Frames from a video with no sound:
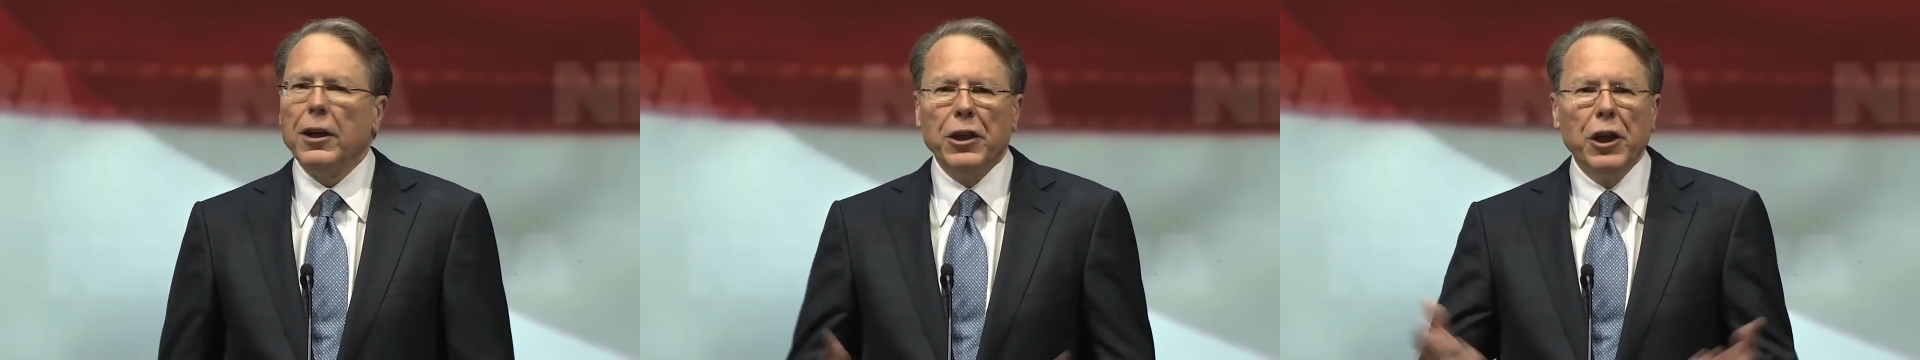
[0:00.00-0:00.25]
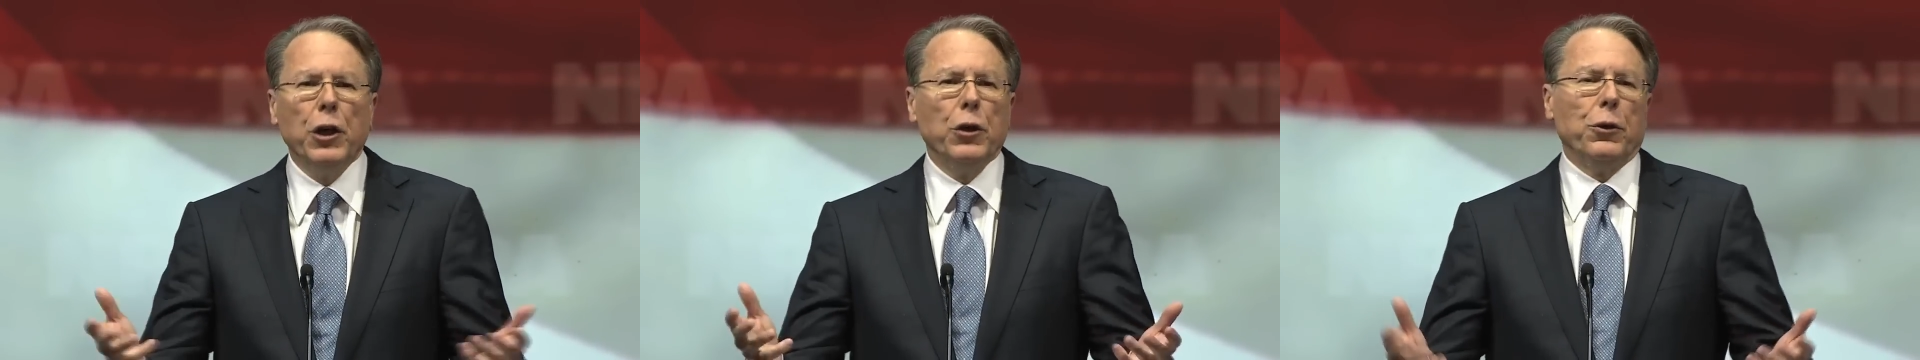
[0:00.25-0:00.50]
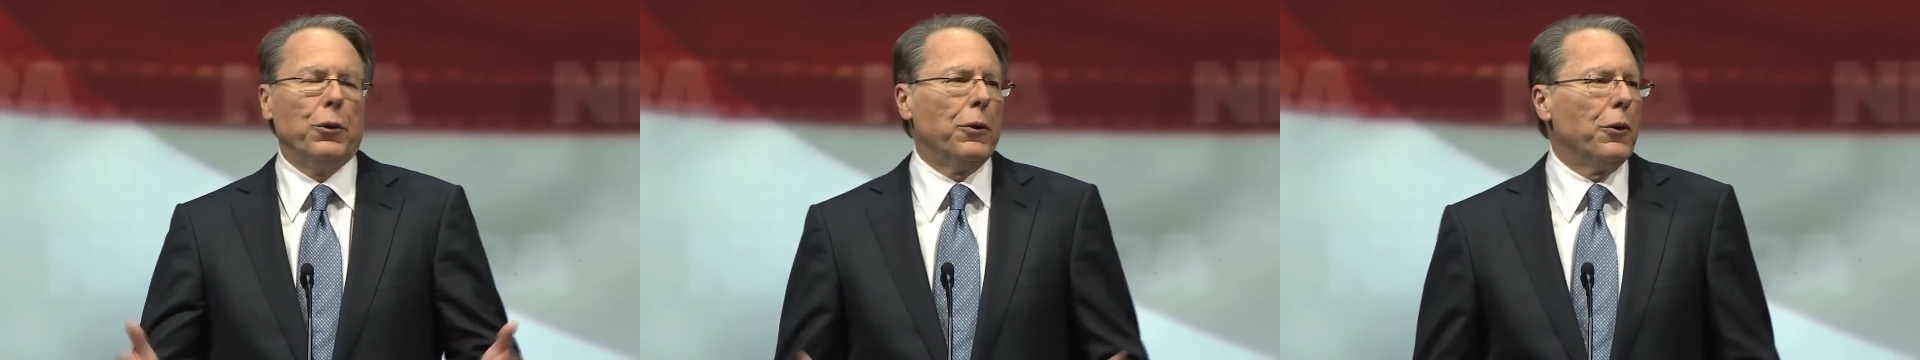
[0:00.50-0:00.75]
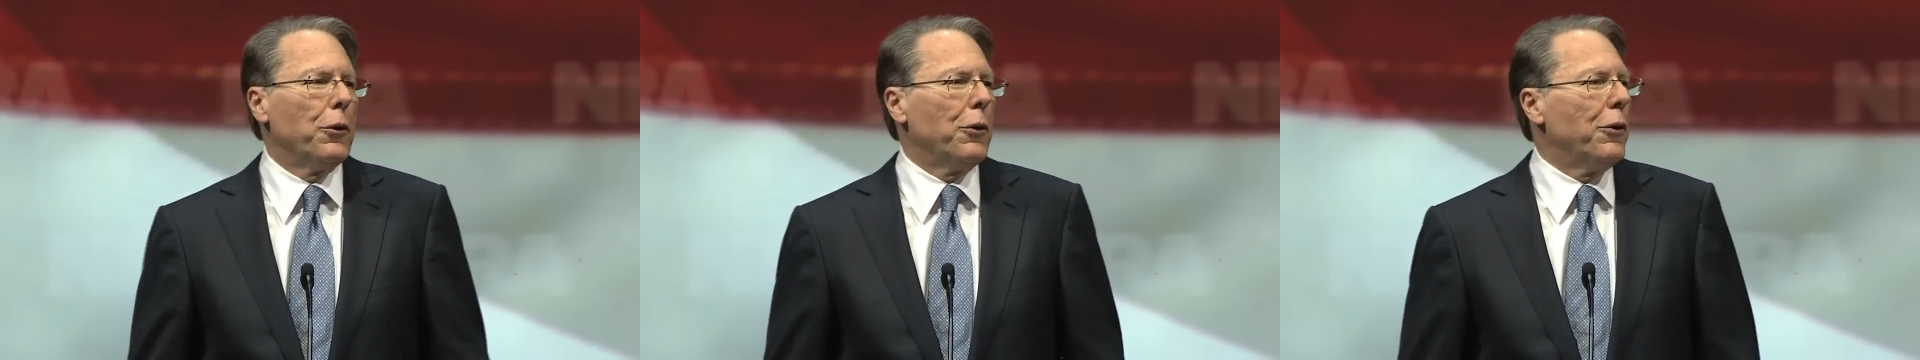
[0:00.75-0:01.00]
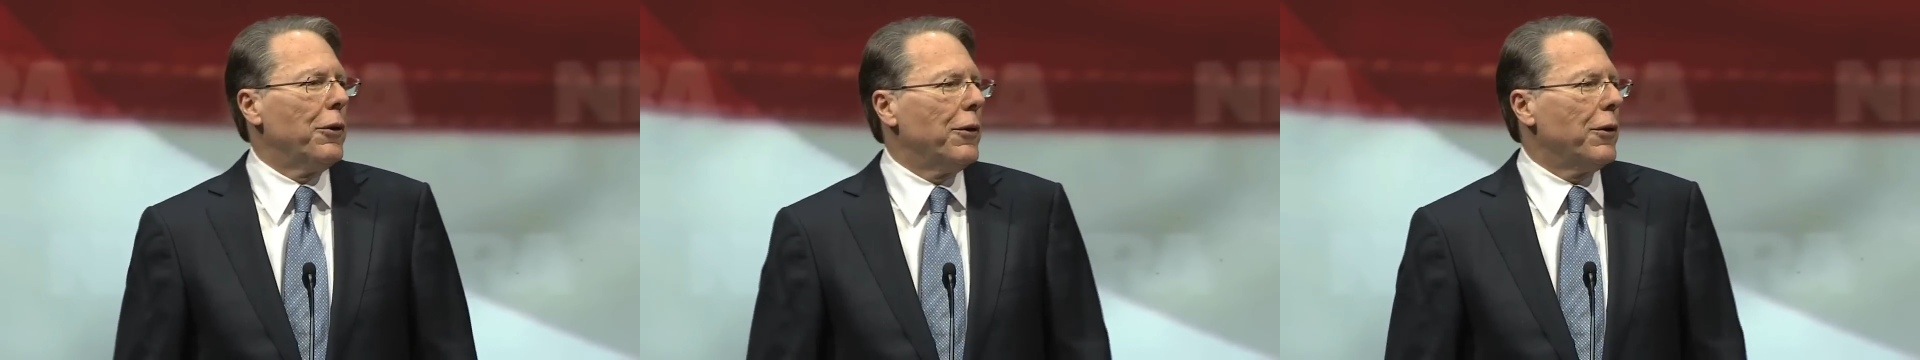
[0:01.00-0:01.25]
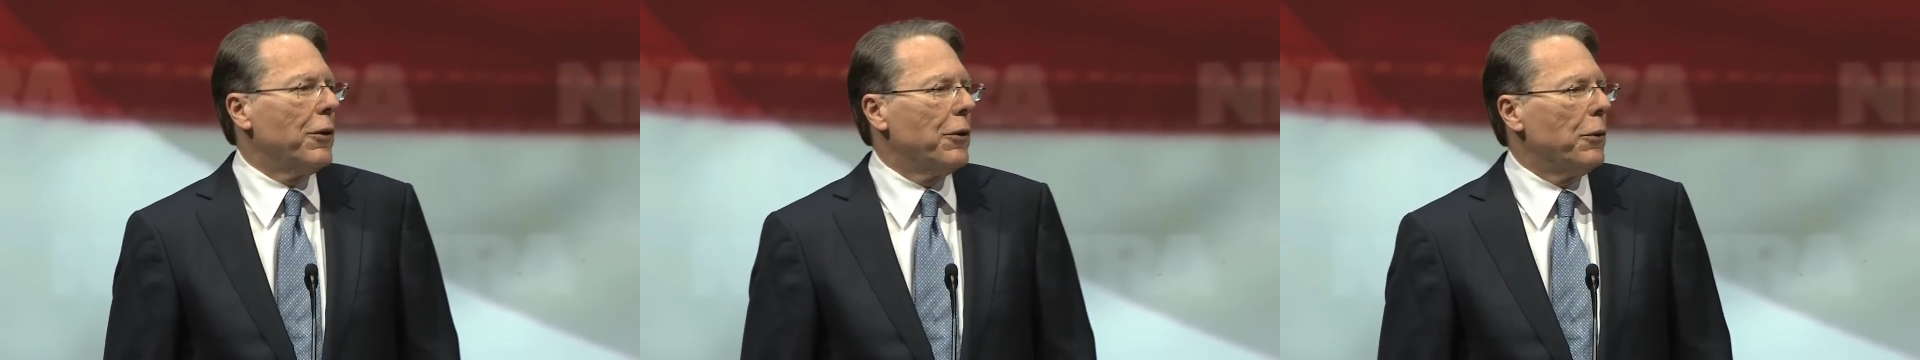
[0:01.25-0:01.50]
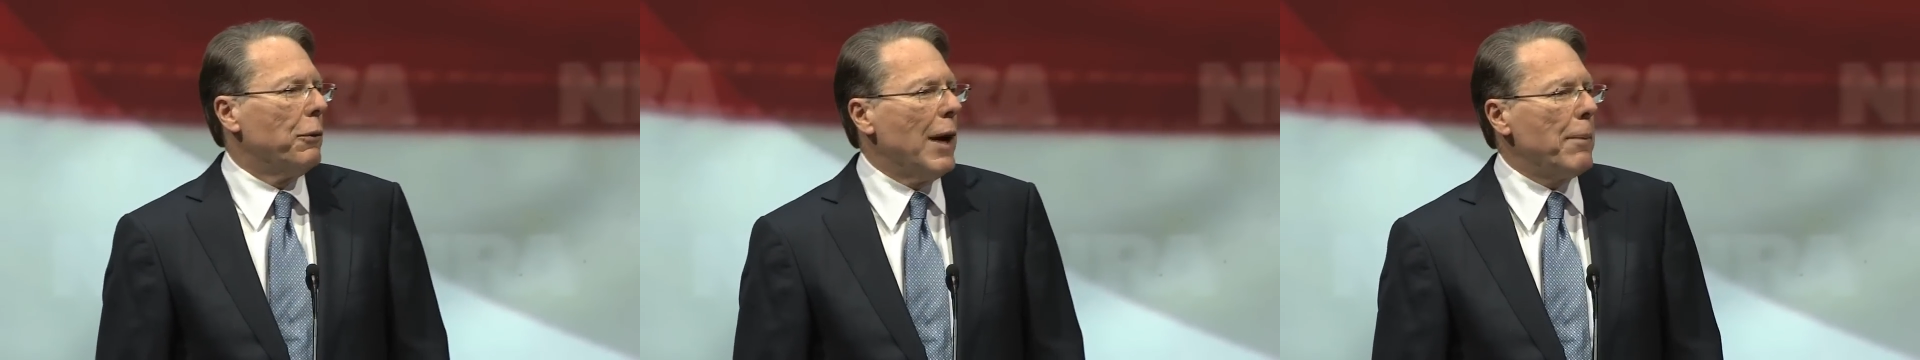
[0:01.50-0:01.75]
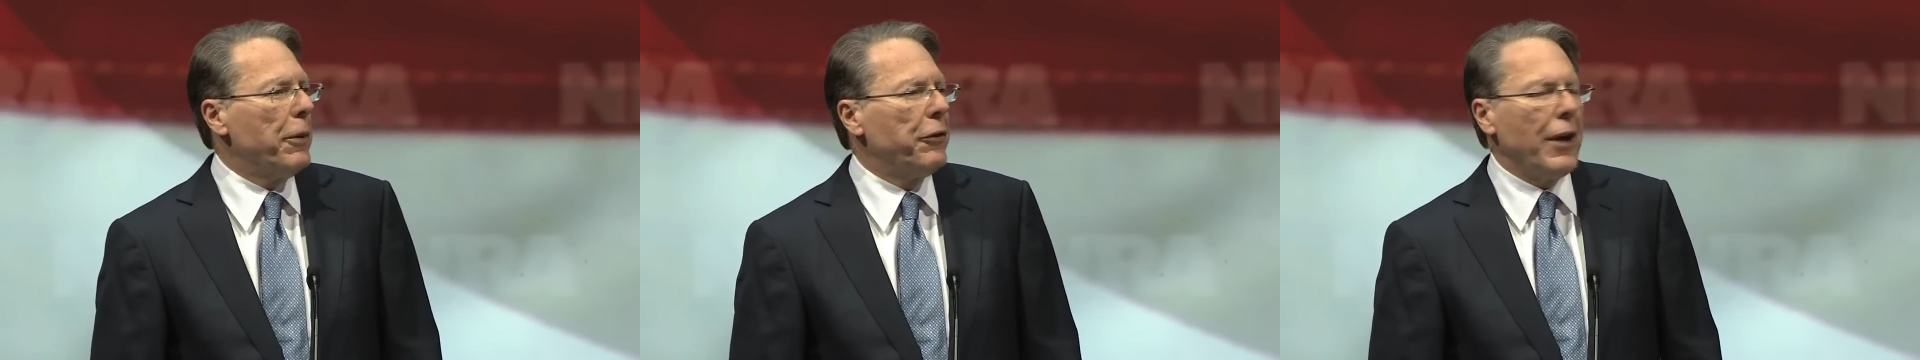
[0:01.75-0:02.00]
You
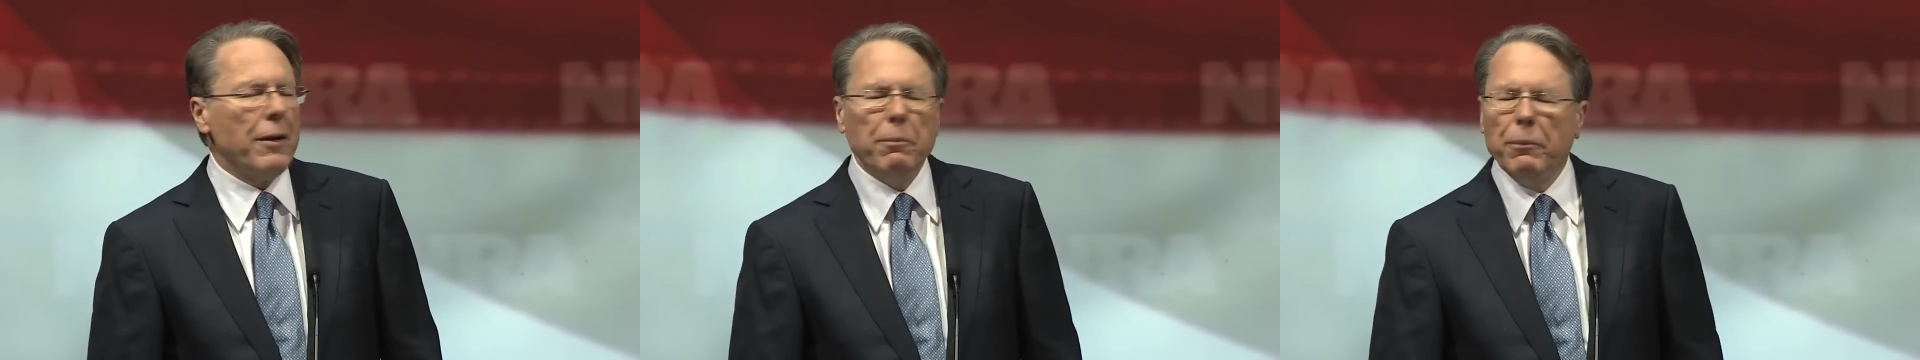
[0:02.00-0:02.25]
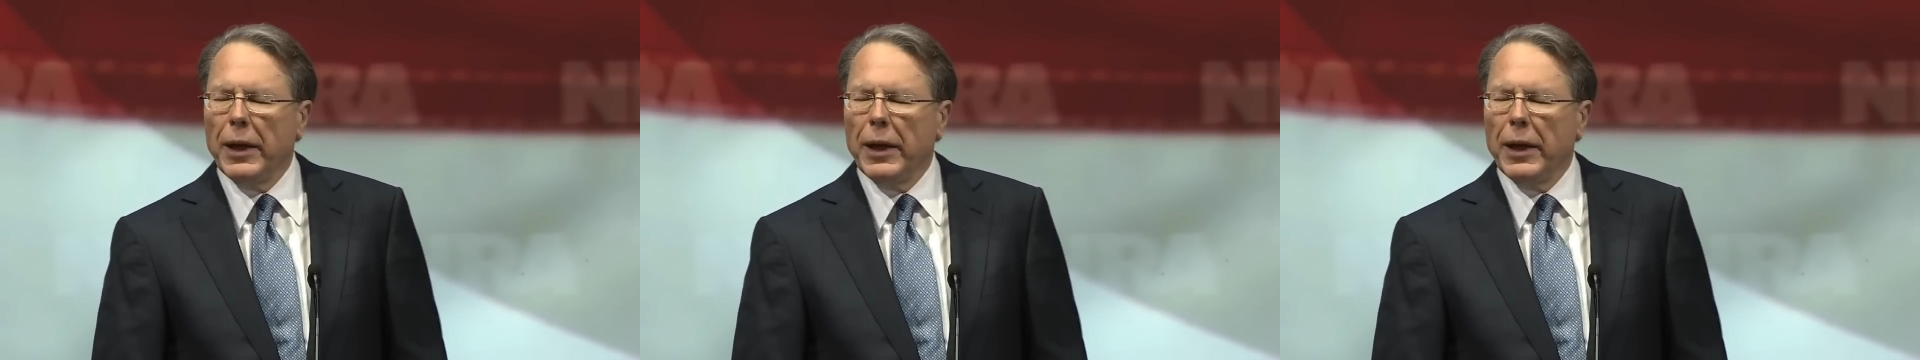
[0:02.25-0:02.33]
represent